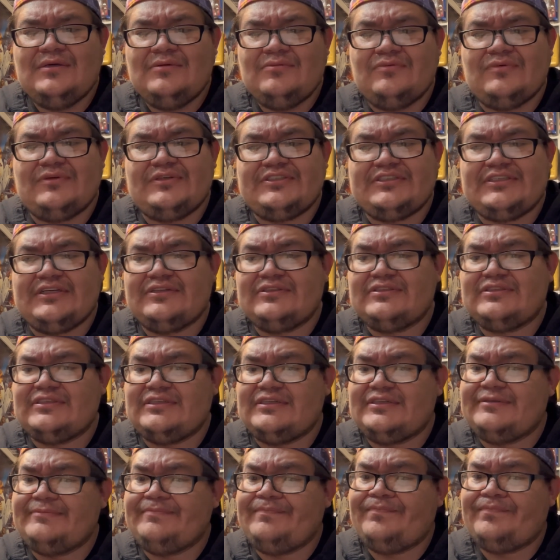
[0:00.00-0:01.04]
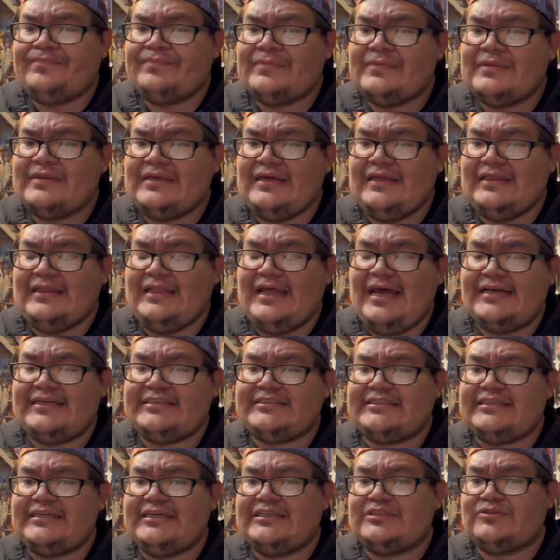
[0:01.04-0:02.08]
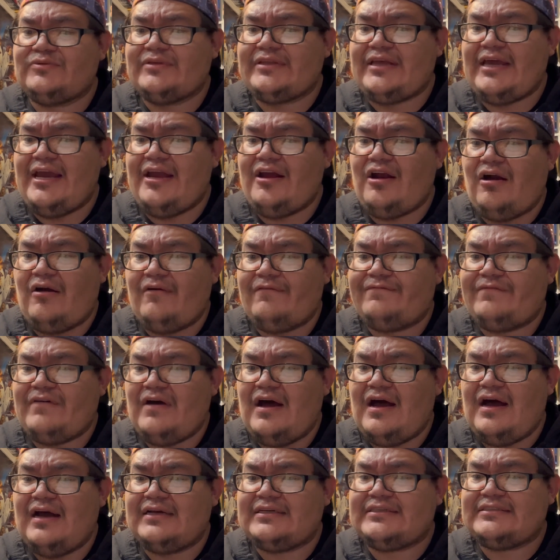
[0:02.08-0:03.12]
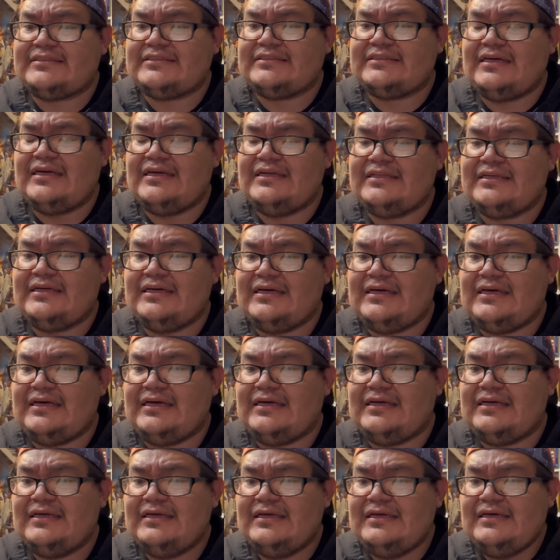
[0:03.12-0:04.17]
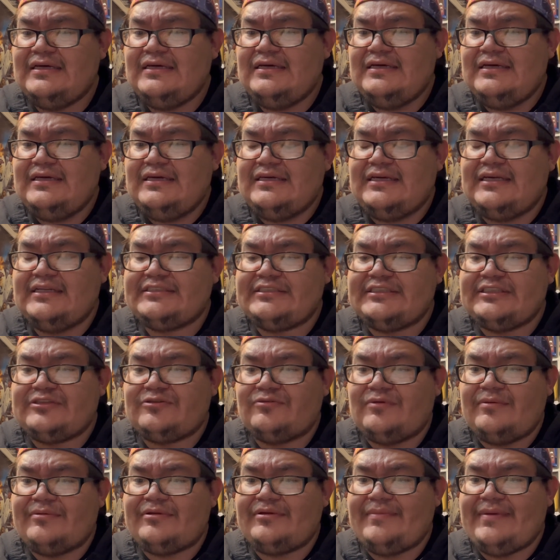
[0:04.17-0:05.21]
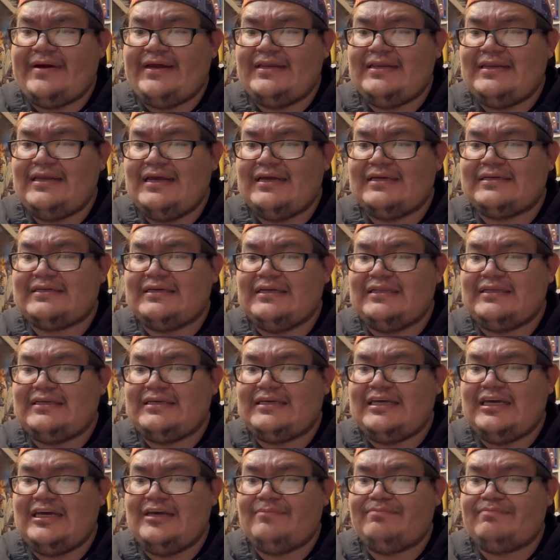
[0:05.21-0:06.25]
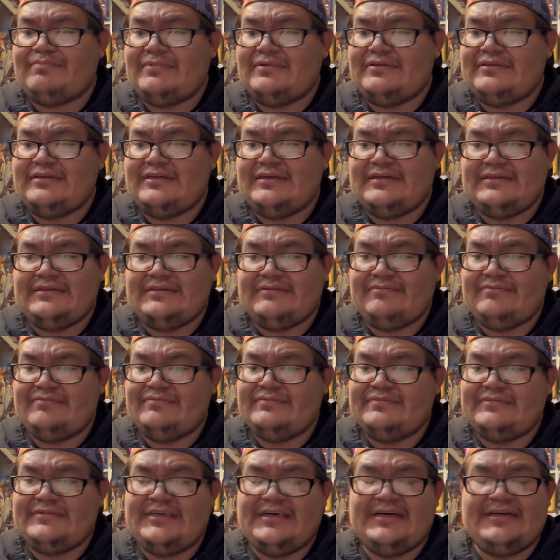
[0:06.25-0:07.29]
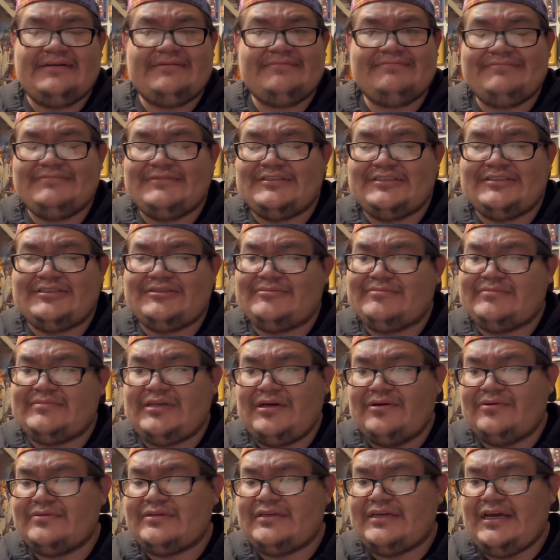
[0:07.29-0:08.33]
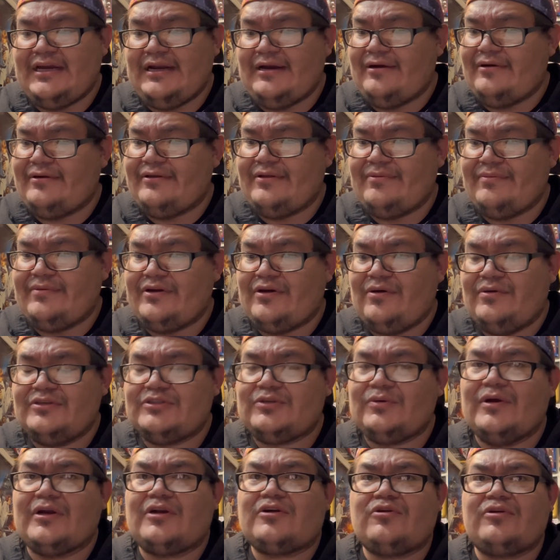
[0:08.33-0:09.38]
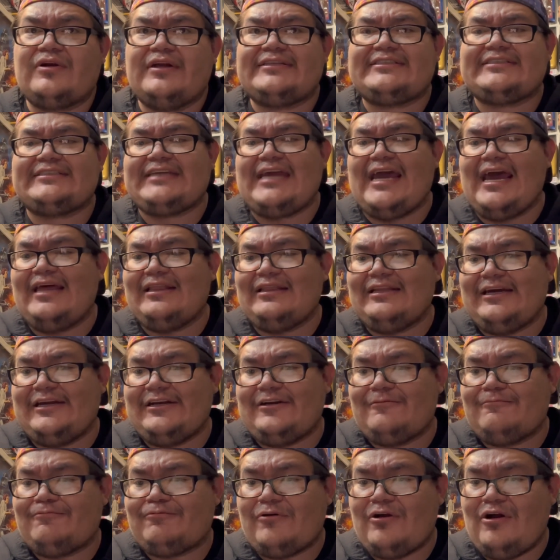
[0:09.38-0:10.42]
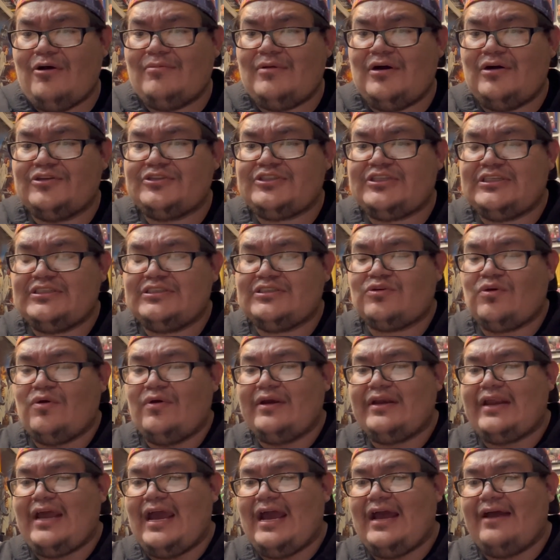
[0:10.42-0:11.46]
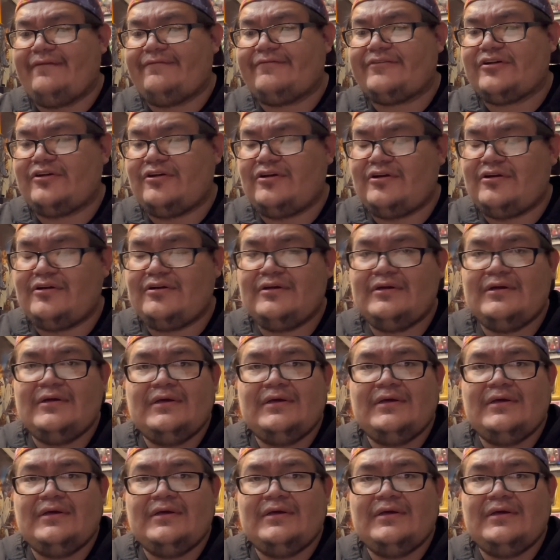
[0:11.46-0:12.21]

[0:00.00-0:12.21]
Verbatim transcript: We shall see. Then Lexi's with AR Fox and gets interrupted by Nick and Kip, and then, yeah, just don't care. Then we go into a Chris Statlander promo. She's going after